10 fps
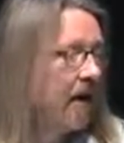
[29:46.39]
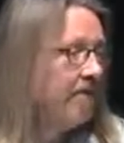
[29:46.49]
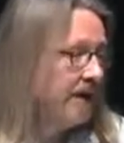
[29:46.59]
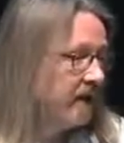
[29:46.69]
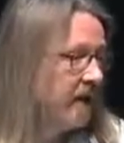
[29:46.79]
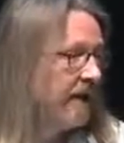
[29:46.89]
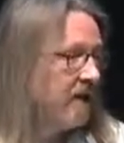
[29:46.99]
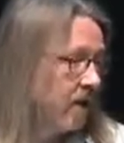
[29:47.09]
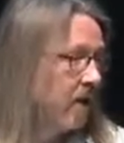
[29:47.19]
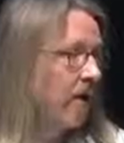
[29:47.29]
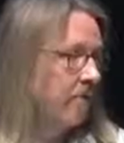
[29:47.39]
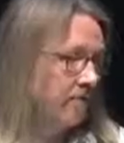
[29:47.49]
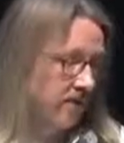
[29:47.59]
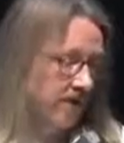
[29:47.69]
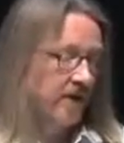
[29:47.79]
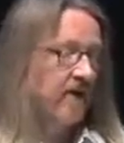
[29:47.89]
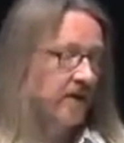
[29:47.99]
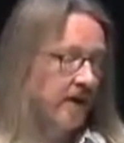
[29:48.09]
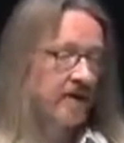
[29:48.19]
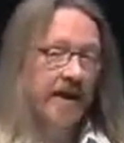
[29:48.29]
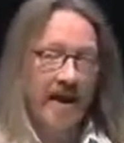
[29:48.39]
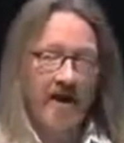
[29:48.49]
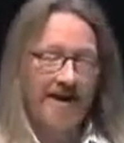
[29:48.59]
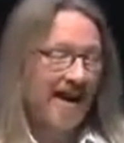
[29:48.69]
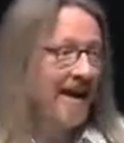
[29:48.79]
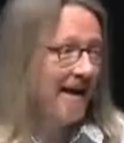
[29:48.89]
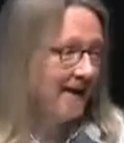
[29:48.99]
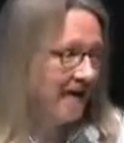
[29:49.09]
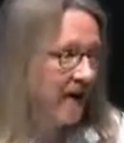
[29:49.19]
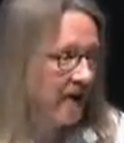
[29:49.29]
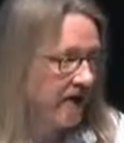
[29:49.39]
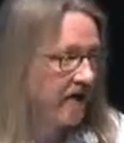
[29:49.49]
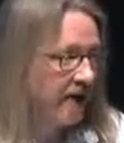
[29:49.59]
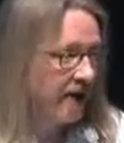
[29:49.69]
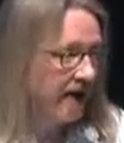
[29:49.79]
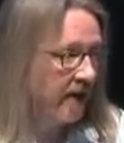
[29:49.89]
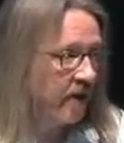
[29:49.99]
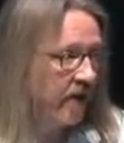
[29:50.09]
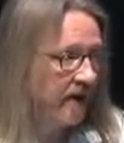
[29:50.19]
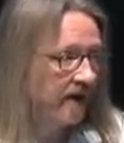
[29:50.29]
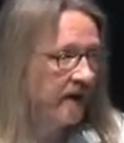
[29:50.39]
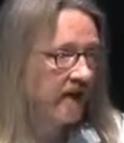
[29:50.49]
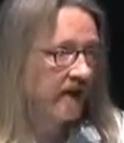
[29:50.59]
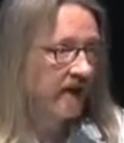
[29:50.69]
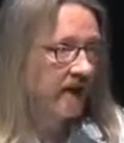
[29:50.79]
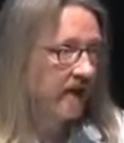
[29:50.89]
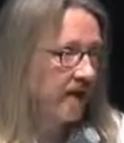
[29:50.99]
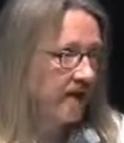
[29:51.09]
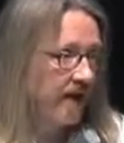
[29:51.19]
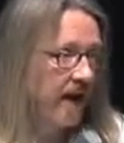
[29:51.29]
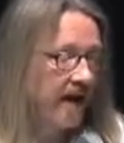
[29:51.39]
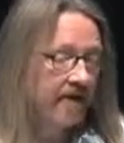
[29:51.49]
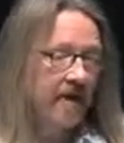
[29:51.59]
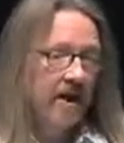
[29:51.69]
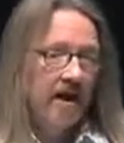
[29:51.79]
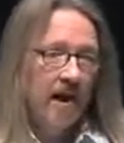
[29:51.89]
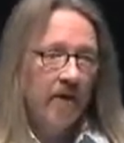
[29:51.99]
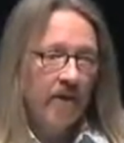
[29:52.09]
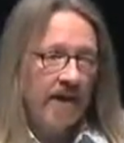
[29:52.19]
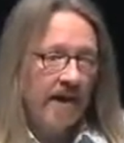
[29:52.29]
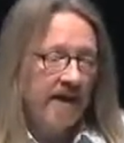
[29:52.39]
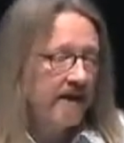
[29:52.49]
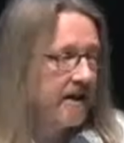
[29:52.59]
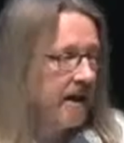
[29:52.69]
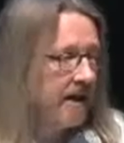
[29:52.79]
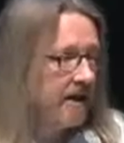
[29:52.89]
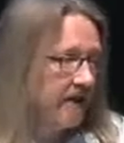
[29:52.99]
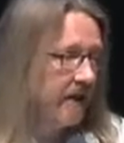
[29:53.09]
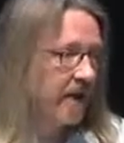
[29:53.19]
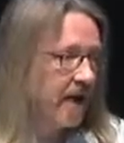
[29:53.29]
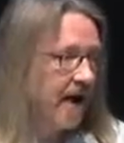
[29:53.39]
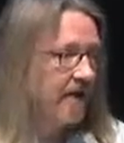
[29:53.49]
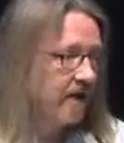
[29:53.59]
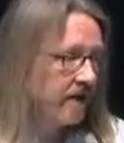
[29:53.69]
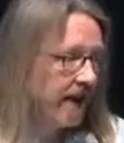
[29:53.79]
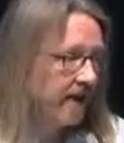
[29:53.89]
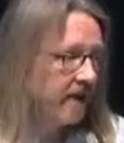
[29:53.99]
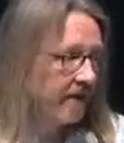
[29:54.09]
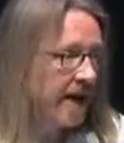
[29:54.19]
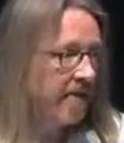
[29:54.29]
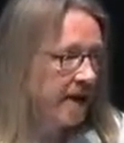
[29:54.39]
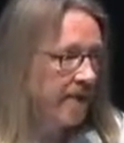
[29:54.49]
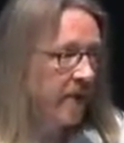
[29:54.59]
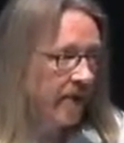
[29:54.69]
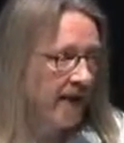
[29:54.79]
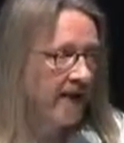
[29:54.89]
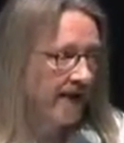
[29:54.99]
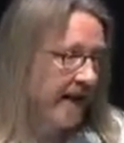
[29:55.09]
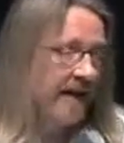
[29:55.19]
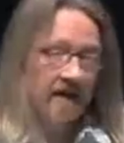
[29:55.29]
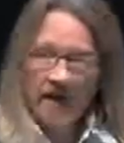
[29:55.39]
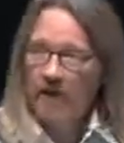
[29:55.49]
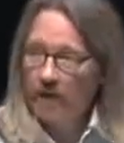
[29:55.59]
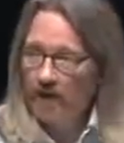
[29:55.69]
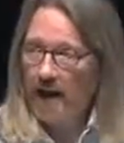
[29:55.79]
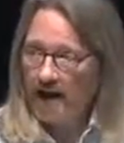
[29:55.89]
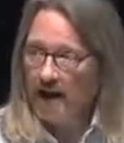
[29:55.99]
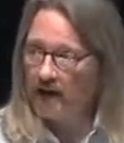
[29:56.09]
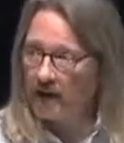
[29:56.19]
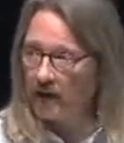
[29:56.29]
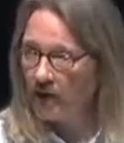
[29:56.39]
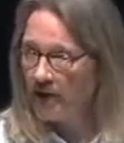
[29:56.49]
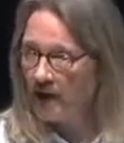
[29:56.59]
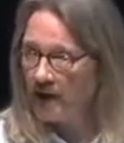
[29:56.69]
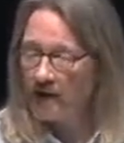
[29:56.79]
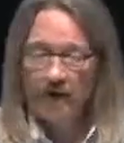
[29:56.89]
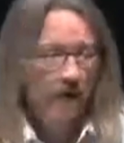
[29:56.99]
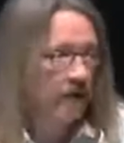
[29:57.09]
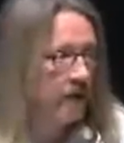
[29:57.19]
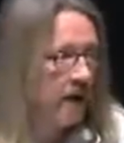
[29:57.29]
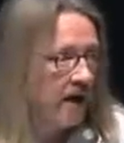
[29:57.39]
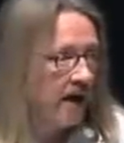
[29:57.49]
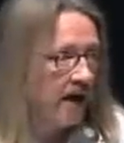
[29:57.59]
Obesity, or generally our diets are different than they were in 1665. We eat different kinds of things, and many people think that that's what has contributed to